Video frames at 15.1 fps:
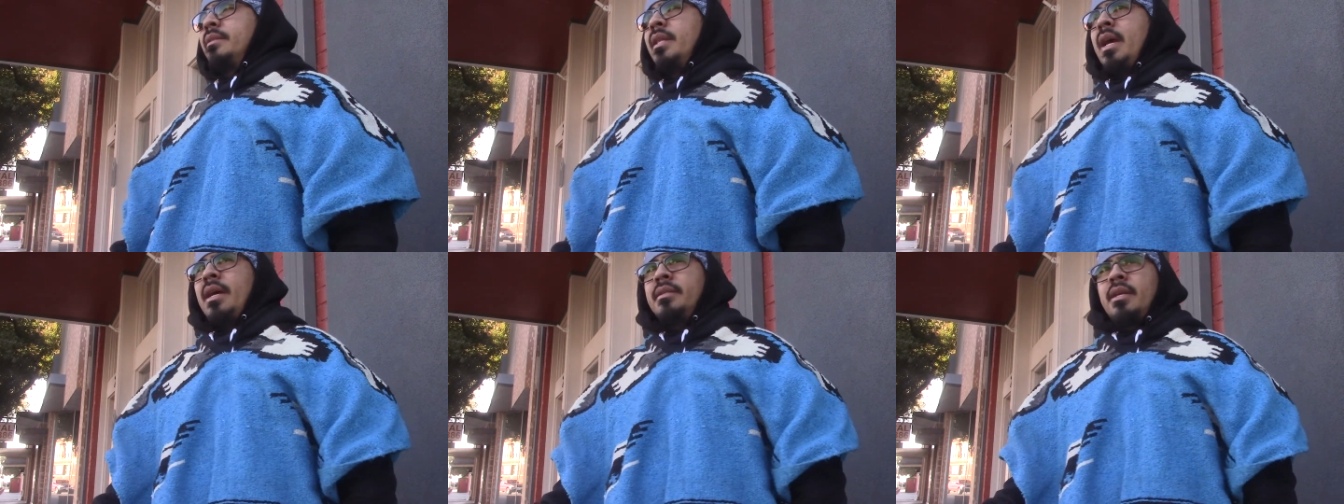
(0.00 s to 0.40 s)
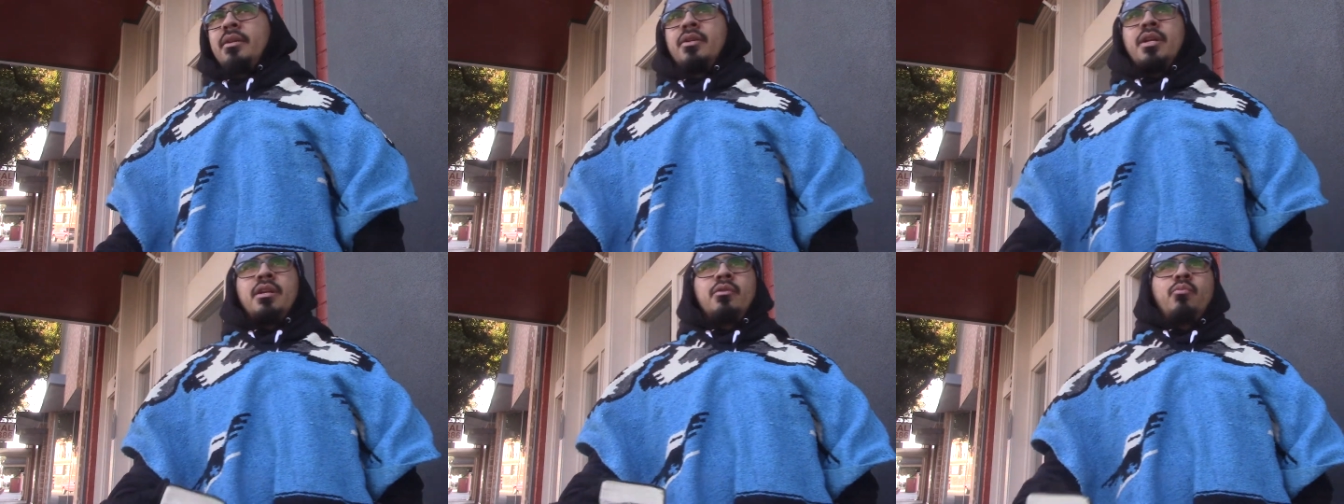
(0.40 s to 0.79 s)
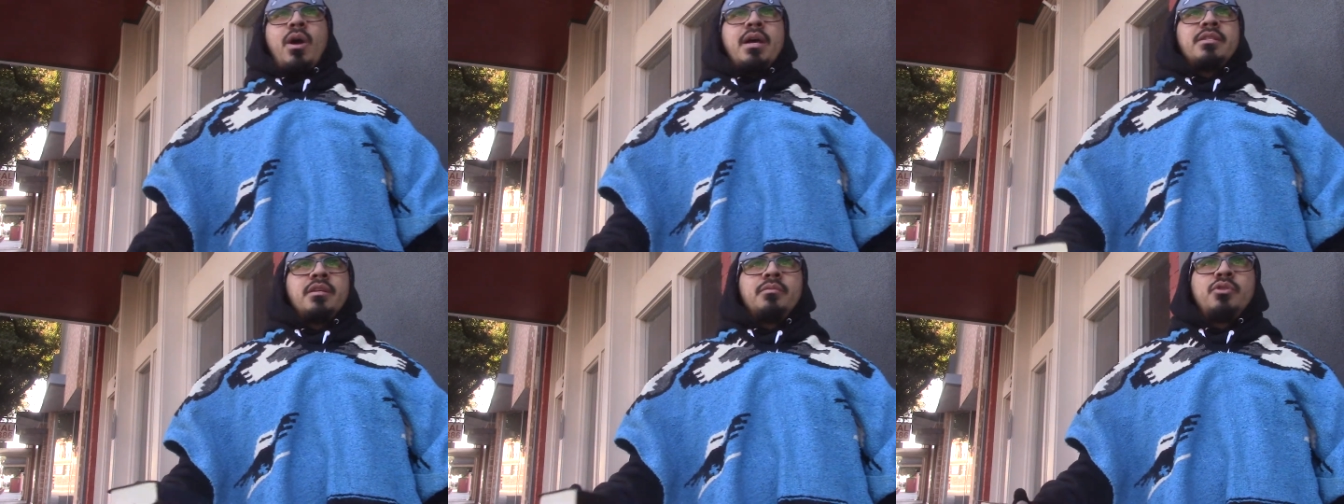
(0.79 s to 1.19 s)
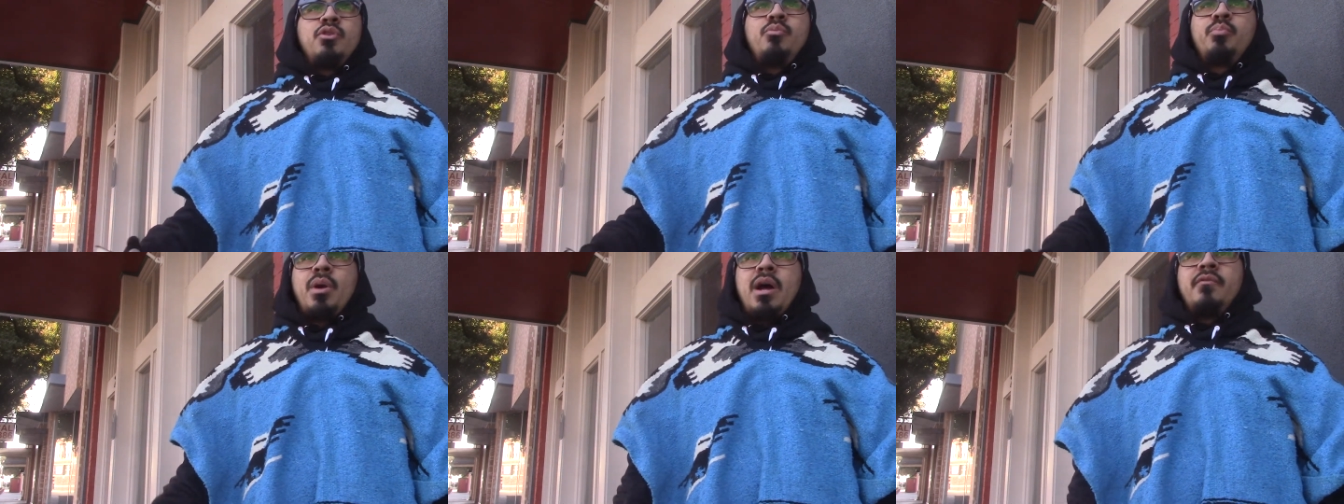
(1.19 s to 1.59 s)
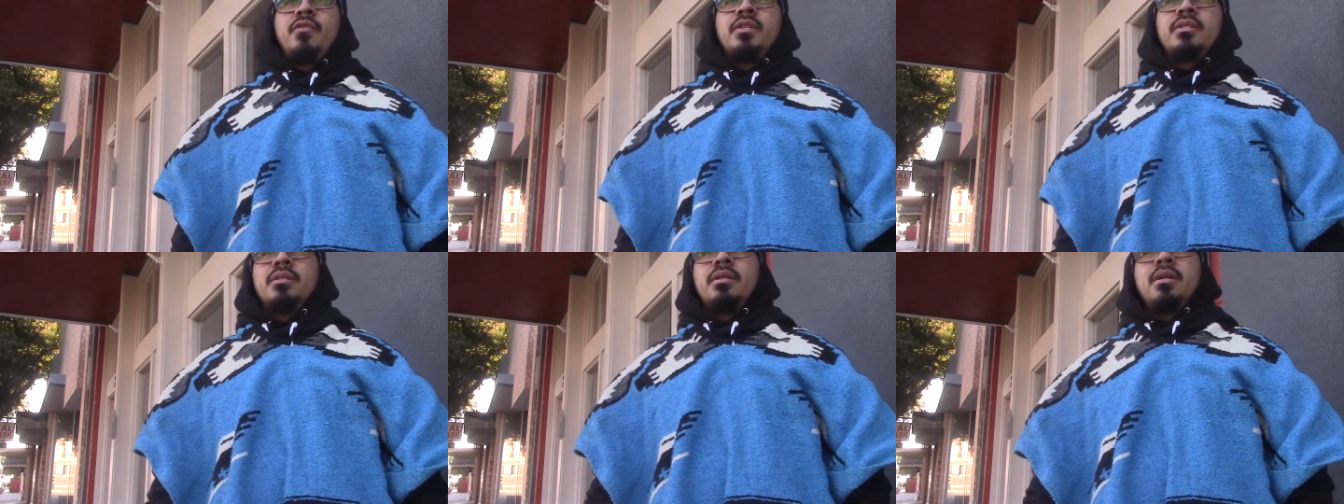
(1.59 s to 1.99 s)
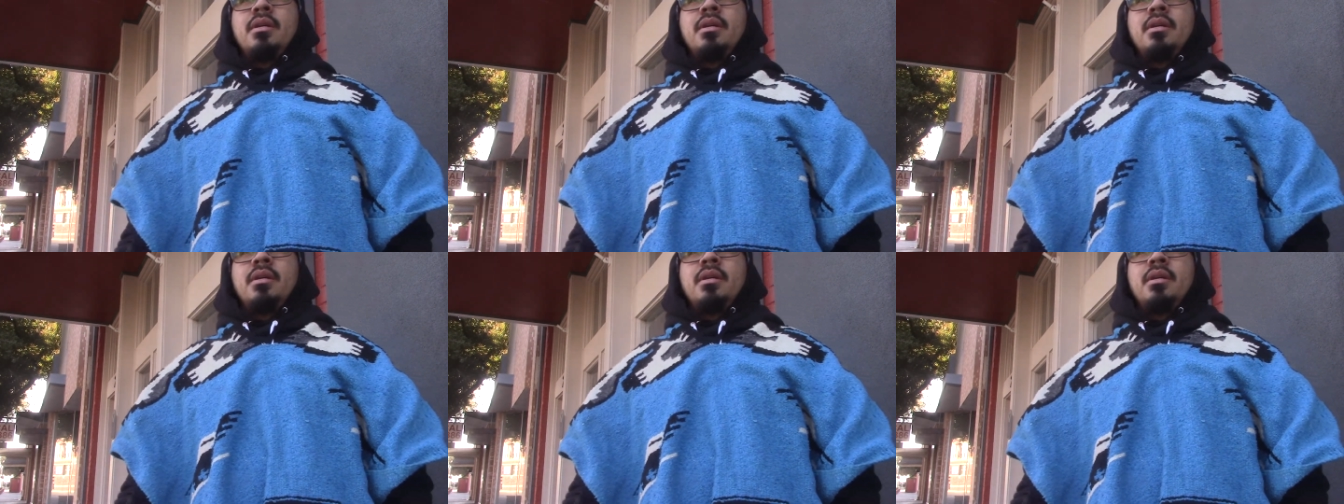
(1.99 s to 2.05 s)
days that are gonna rise up two prophets,